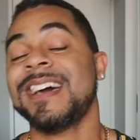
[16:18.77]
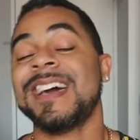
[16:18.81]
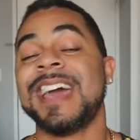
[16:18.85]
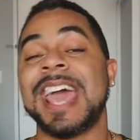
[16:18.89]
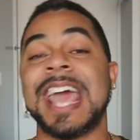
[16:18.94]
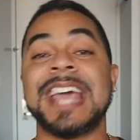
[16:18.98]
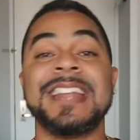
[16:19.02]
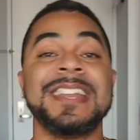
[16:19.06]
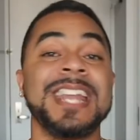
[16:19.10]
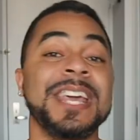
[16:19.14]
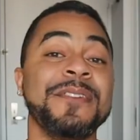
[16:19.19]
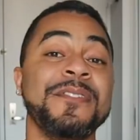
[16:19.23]

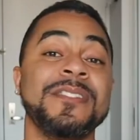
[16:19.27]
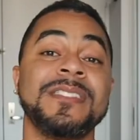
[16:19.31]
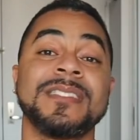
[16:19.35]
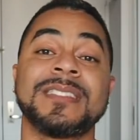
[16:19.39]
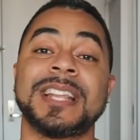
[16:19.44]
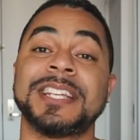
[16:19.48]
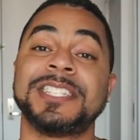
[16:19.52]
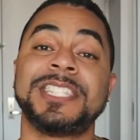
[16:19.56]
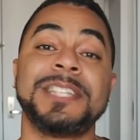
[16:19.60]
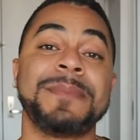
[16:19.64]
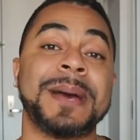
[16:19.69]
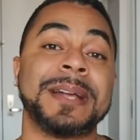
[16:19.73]
And Nivea looked
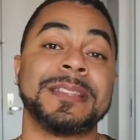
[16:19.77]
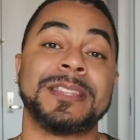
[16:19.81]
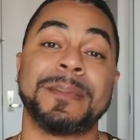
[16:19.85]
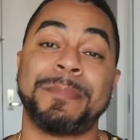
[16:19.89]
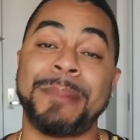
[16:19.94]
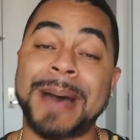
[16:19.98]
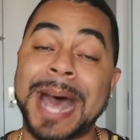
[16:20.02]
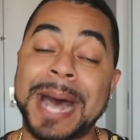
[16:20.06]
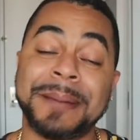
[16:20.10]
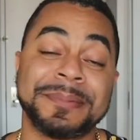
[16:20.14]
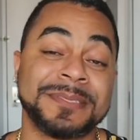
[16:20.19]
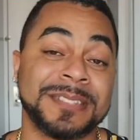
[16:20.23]
like she about to
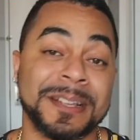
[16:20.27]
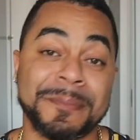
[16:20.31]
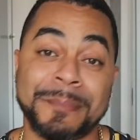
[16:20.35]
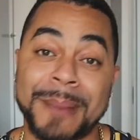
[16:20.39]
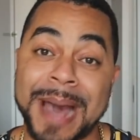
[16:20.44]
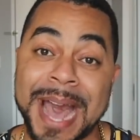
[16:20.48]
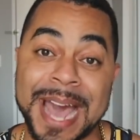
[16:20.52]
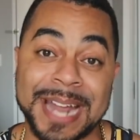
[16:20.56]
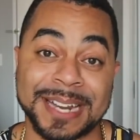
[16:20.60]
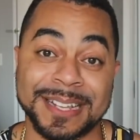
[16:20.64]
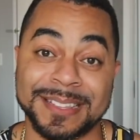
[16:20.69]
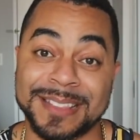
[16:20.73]
pop
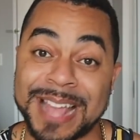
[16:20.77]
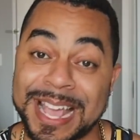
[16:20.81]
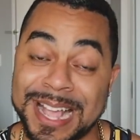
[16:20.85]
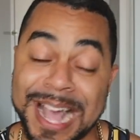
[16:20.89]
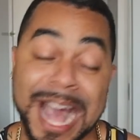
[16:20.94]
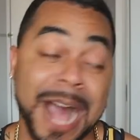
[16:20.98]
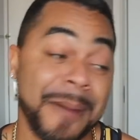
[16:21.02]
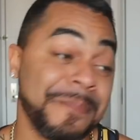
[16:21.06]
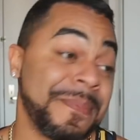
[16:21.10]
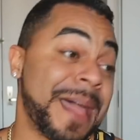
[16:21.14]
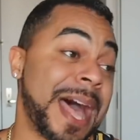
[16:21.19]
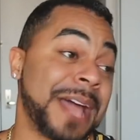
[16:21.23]
somebody. Like,
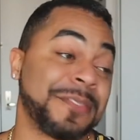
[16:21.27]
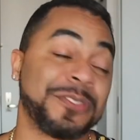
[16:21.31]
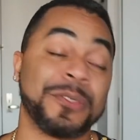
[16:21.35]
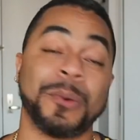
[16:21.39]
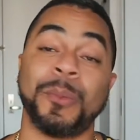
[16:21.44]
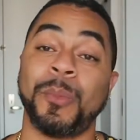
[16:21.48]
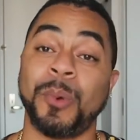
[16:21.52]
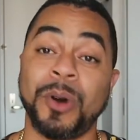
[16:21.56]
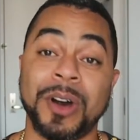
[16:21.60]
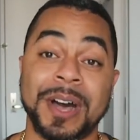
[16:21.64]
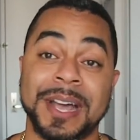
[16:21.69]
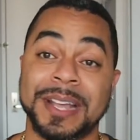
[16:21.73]
I'm not the
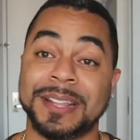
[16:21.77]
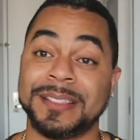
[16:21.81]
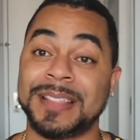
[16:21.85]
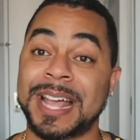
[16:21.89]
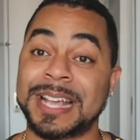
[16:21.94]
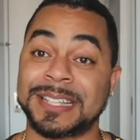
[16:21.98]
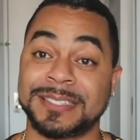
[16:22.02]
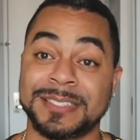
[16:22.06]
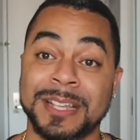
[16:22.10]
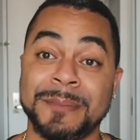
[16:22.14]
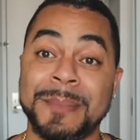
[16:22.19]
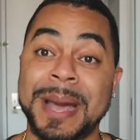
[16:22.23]
one.
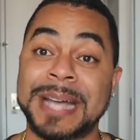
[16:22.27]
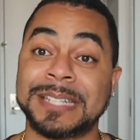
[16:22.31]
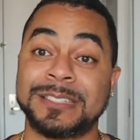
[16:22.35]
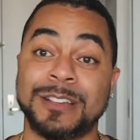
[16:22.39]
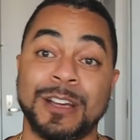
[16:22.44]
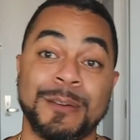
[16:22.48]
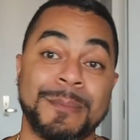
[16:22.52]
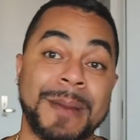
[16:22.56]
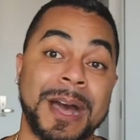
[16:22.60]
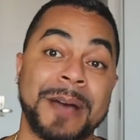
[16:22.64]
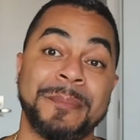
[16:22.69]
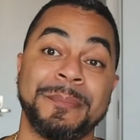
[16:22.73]
Like, somebody
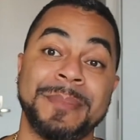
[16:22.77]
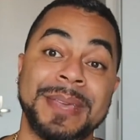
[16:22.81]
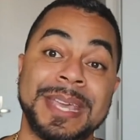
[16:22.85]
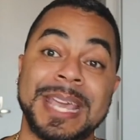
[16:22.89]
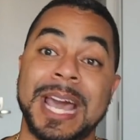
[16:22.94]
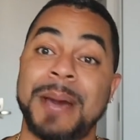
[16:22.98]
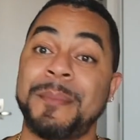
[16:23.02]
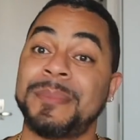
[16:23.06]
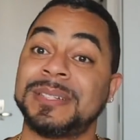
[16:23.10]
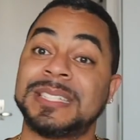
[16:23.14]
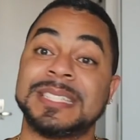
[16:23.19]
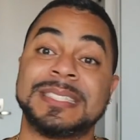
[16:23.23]
talk about me,
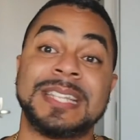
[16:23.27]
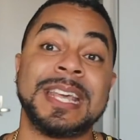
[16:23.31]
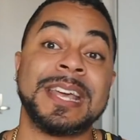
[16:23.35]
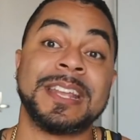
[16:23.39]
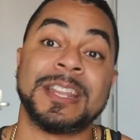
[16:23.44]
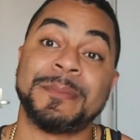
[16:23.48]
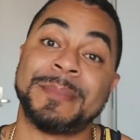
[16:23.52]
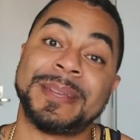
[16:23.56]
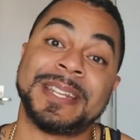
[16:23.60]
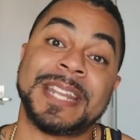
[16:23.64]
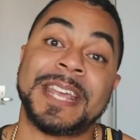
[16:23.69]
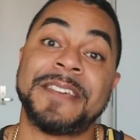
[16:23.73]
I'm gonna just hit
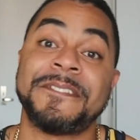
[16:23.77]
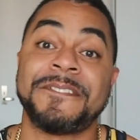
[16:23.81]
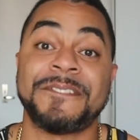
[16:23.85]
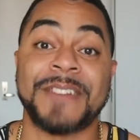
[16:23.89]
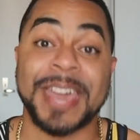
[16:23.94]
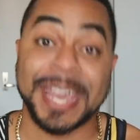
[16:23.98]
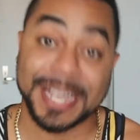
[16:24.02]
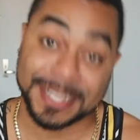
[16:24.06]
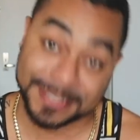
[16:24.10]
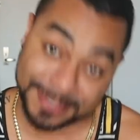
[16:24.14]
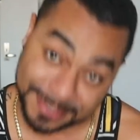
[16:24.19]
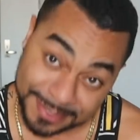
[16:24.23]
them in their
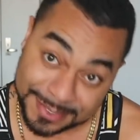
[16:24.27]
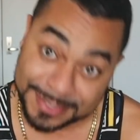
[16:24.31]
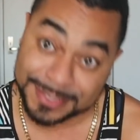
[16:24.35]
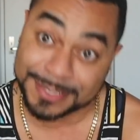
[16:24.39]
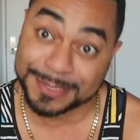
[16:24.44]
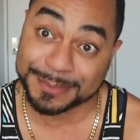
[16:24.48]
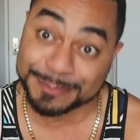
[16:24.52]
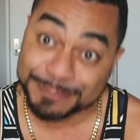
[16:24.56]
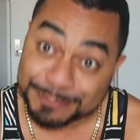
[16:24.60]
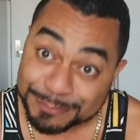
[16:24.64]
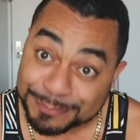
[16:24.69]
face.